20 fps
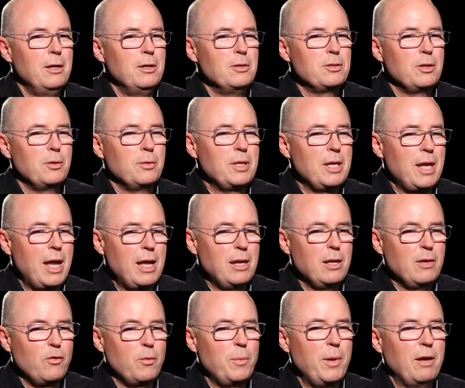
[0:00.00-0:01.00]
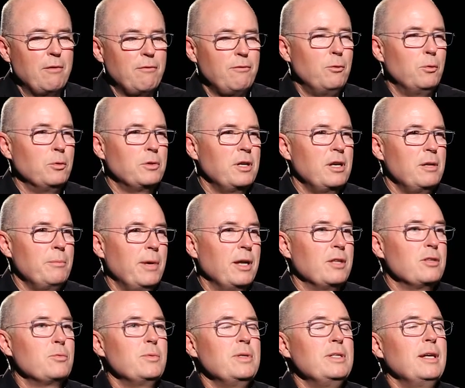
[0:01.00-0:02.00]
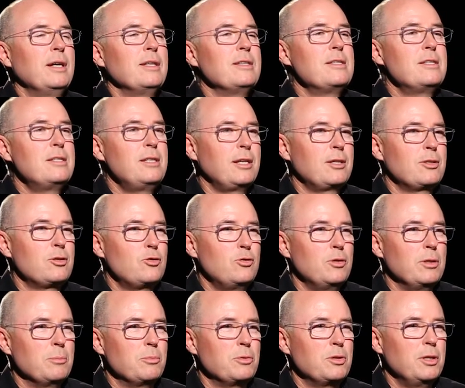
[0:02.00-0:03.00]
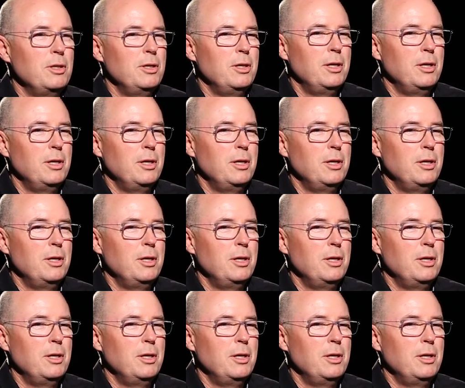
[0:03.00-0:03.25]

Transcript: So at the end of about 14 months, we'd done six trips.